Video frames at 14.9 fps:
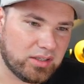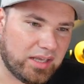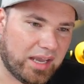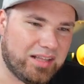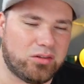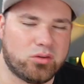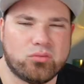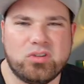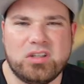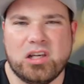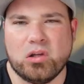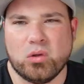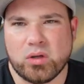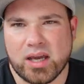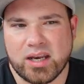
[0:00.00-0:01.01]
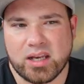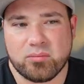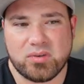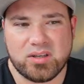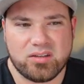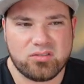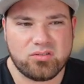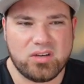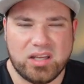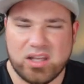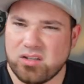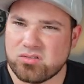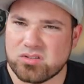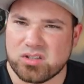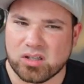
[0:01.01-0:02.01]
I don't really look at it, but it's really
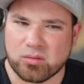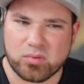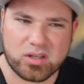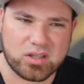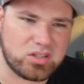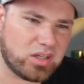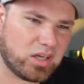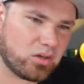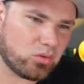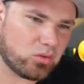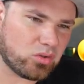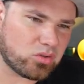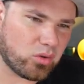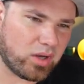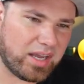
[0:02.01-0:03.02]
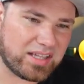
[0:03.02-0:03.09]
interesting because you can also